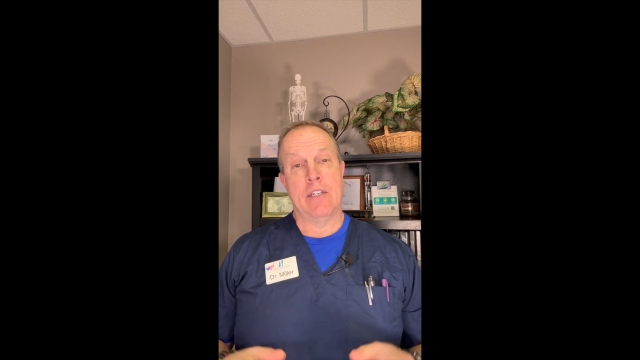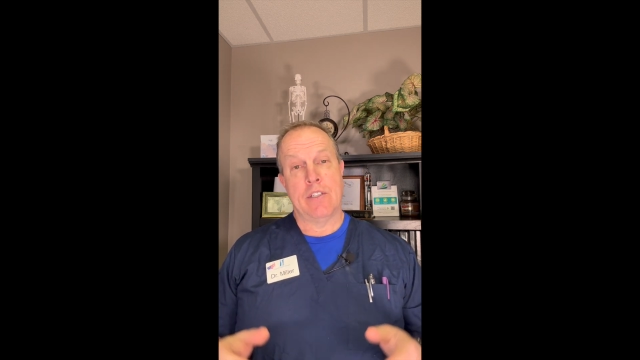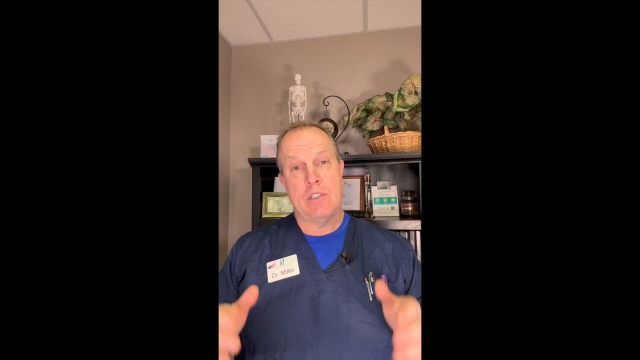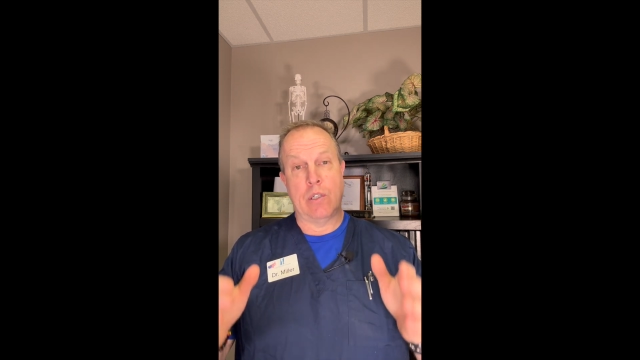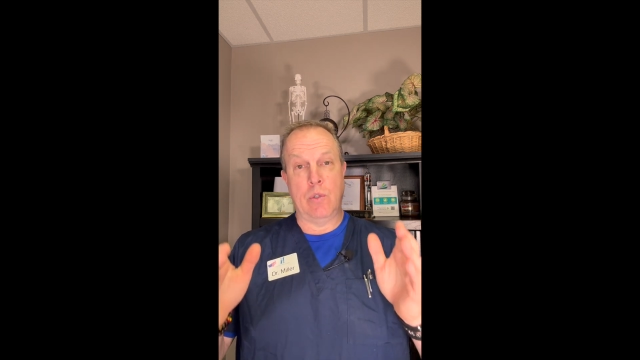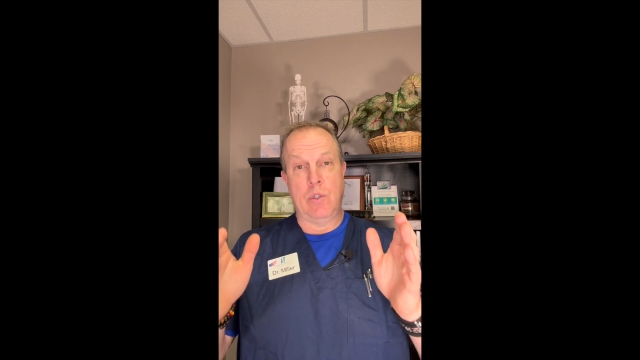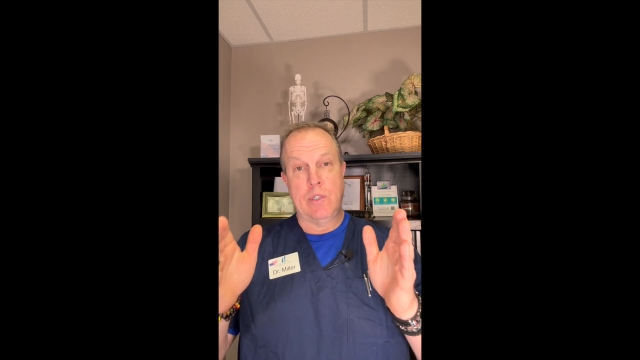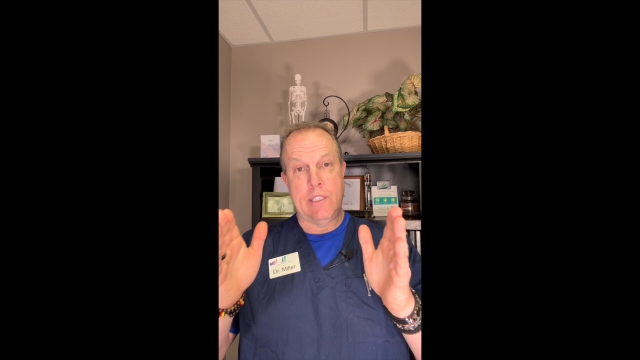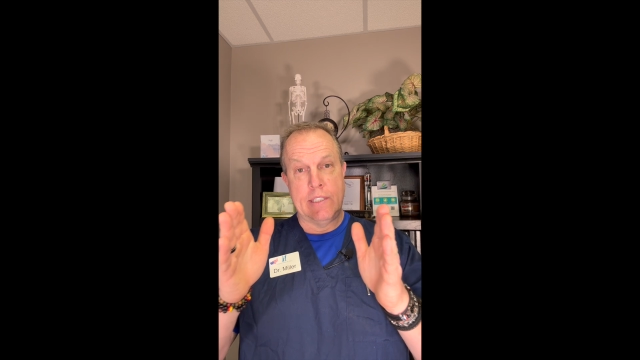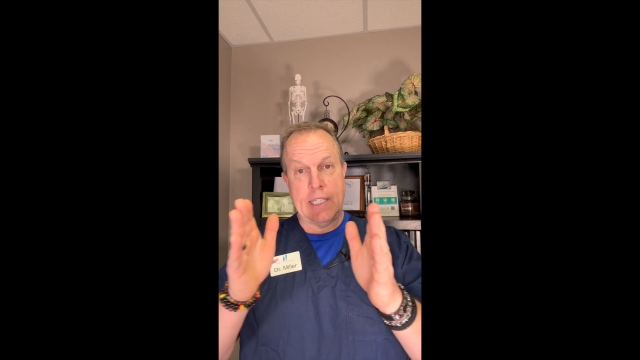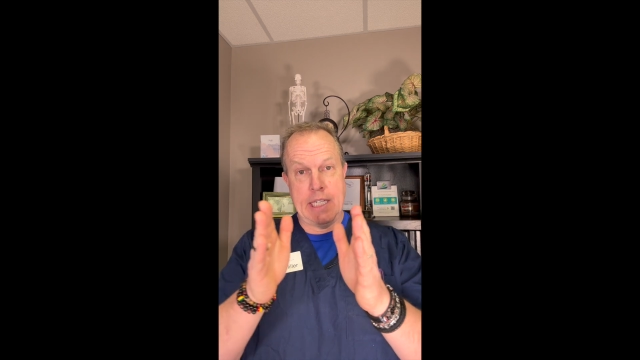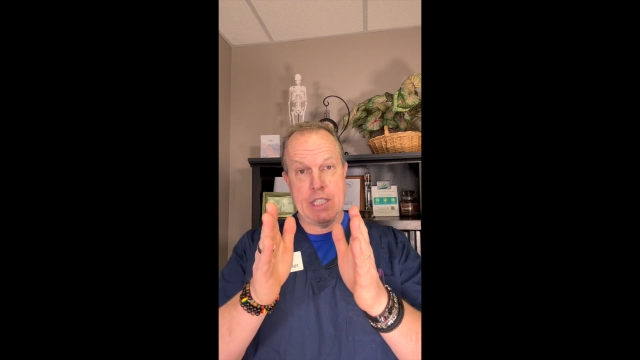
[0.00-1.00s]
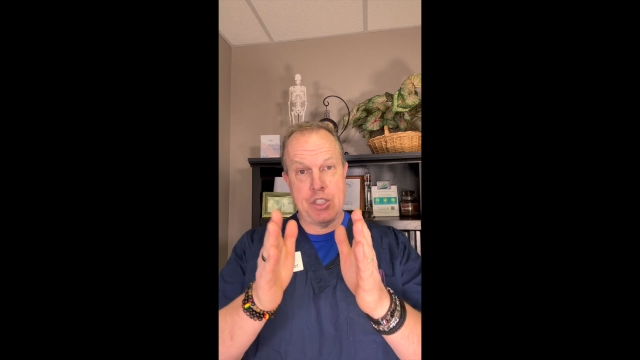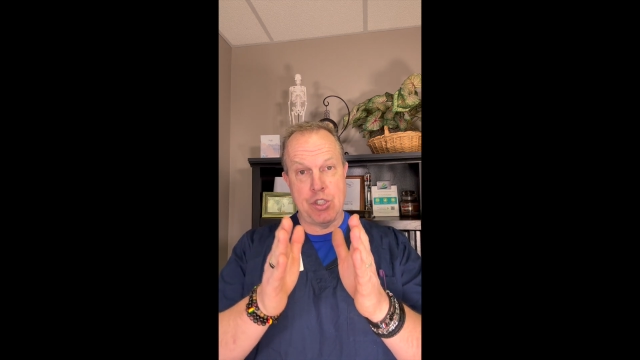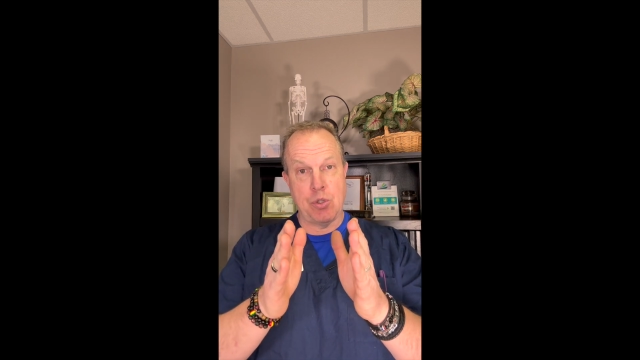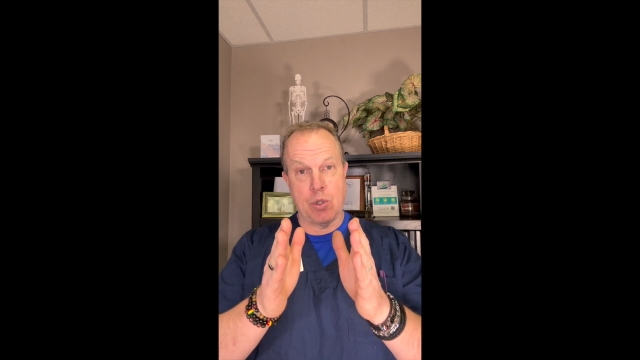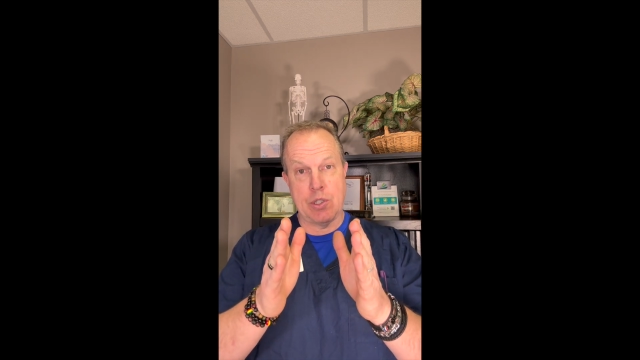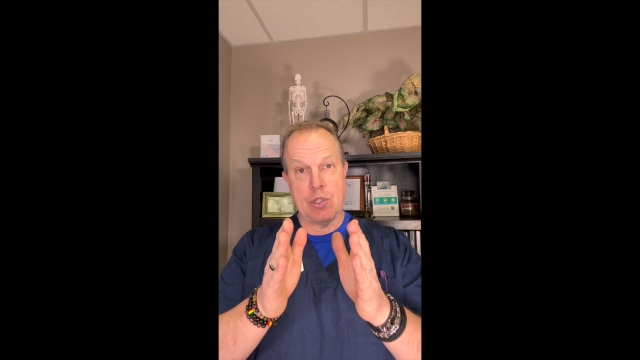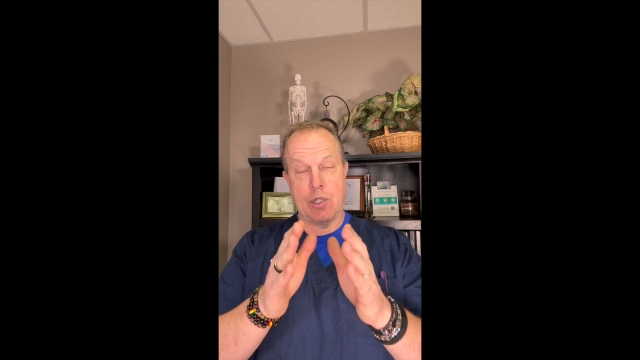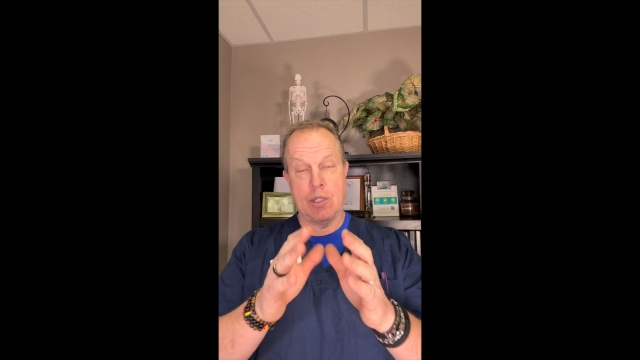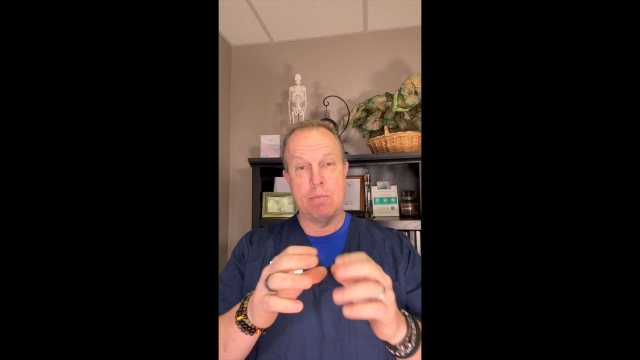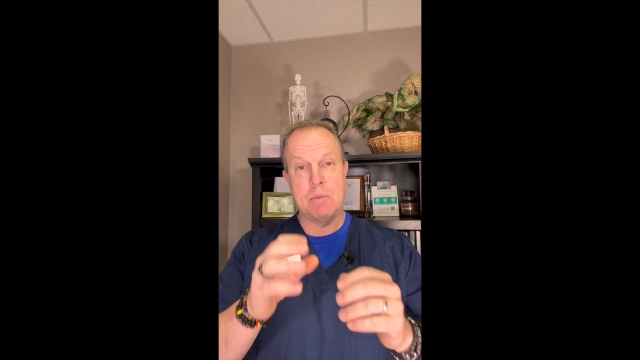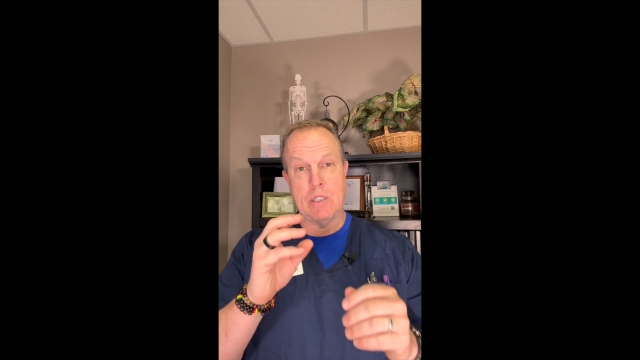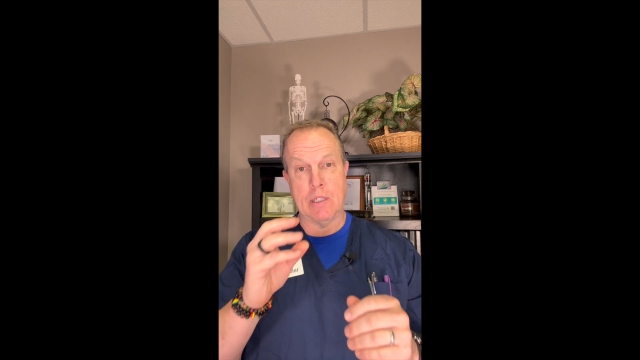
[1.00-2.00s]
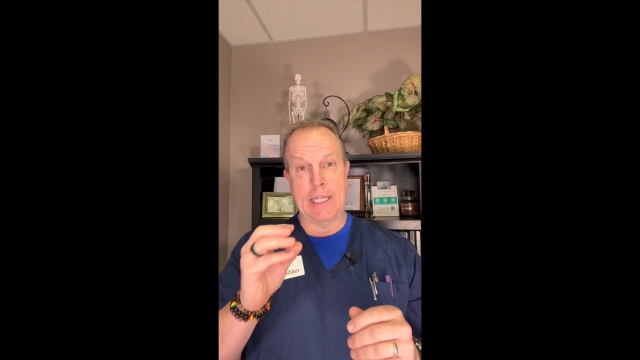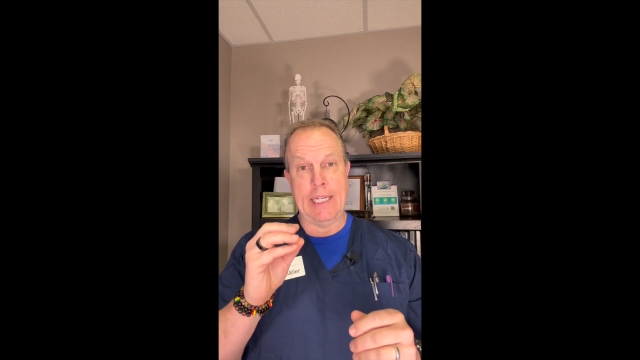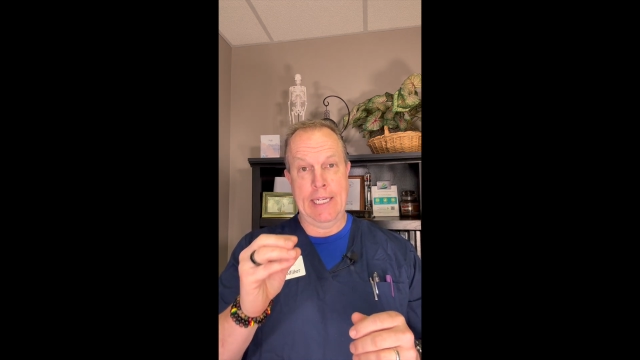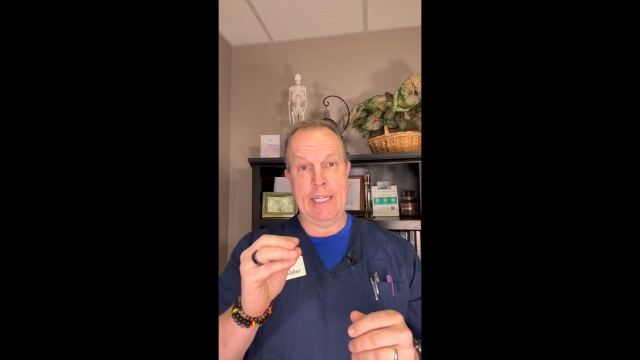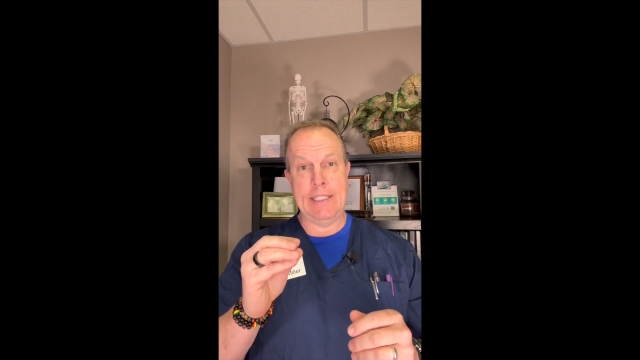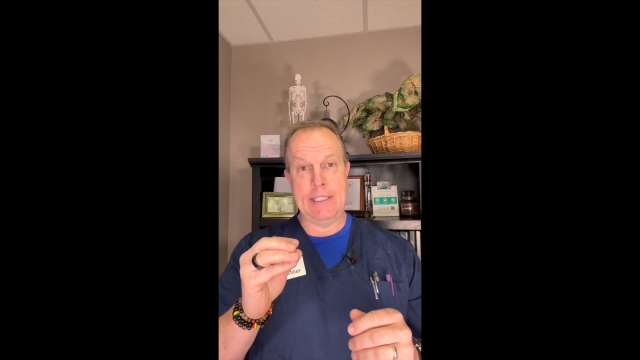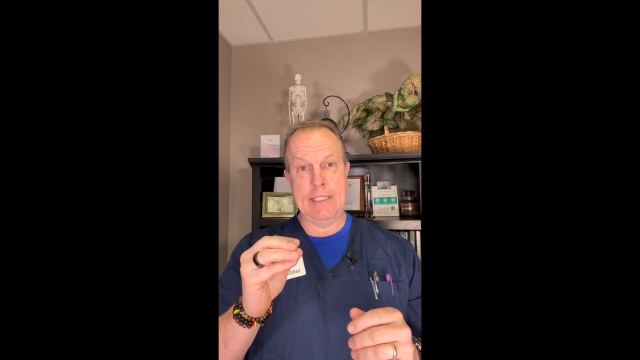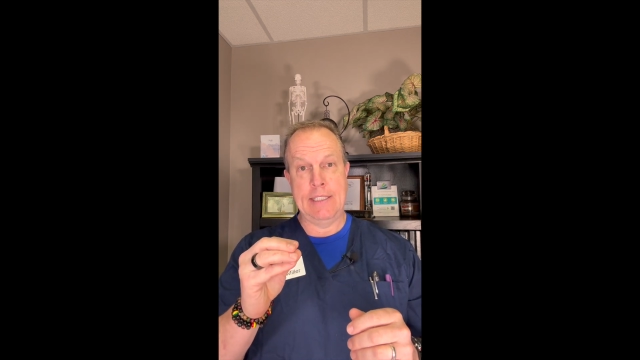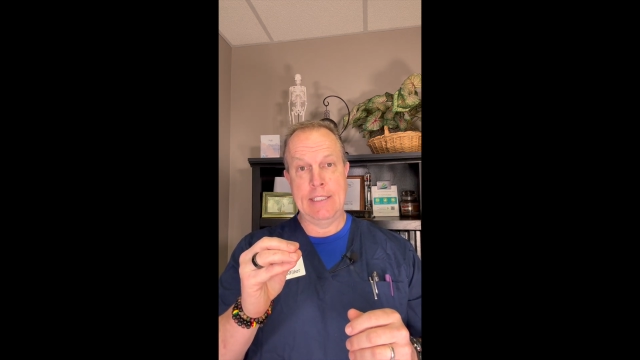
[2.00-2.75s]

So you can take a short term little hit,